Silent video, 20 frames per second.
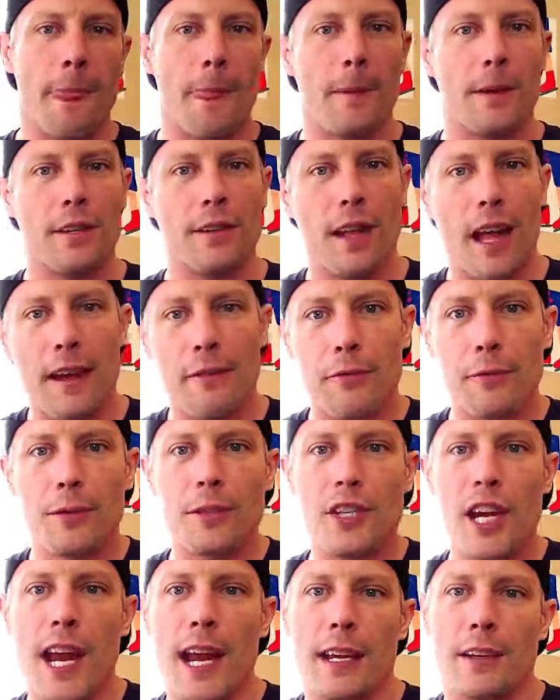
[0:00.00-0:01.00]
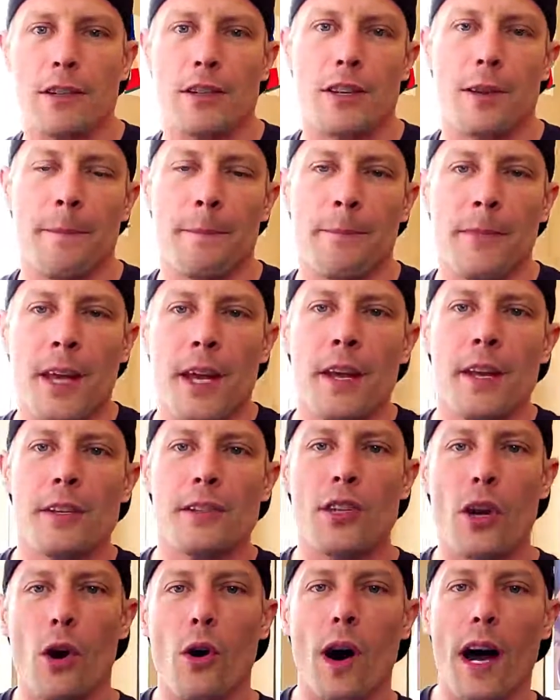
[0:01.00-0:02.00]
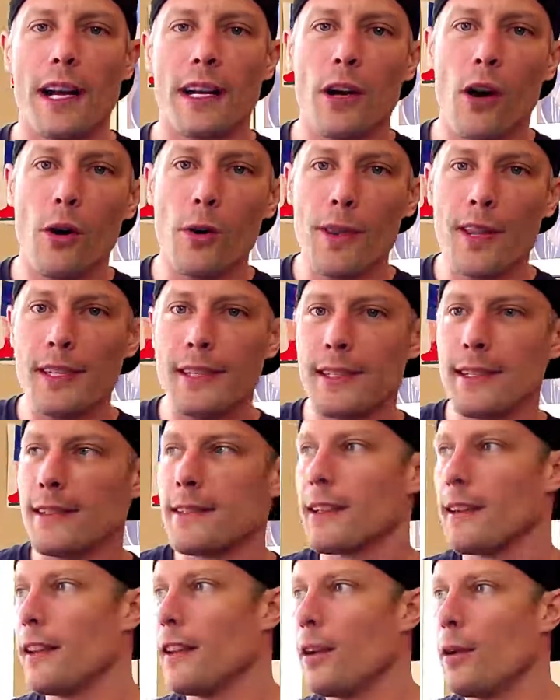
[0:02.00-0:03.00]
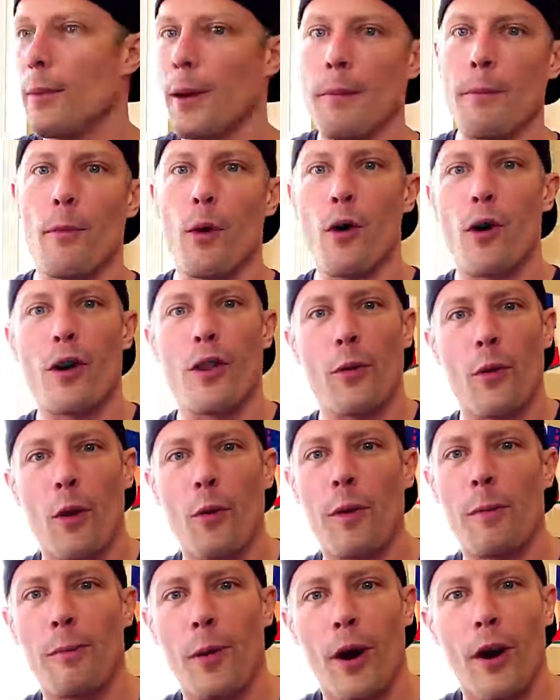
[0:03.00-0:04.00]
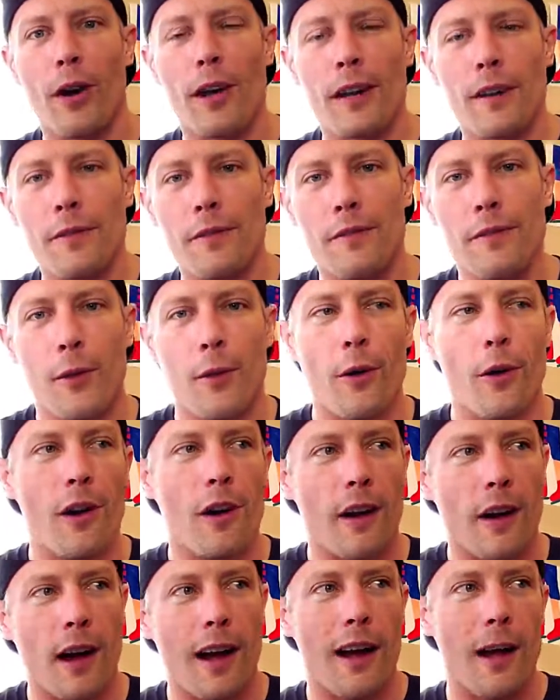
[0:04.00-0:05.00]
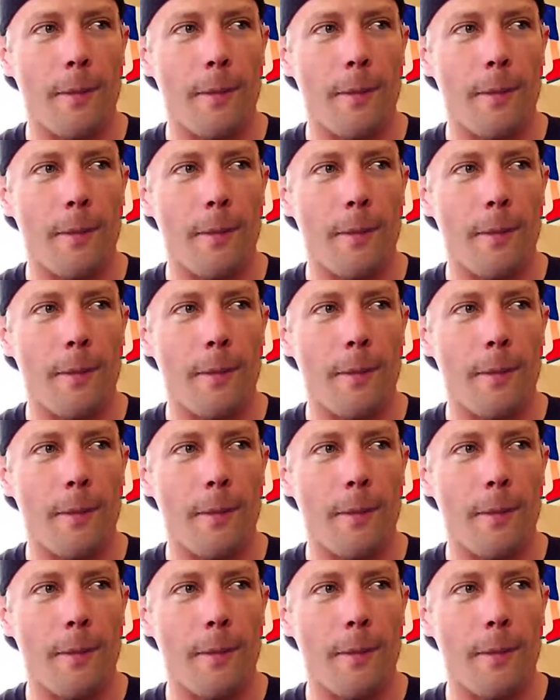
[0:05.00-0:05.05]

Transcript: your life will change. So I know this is a little bit more than what we bargained for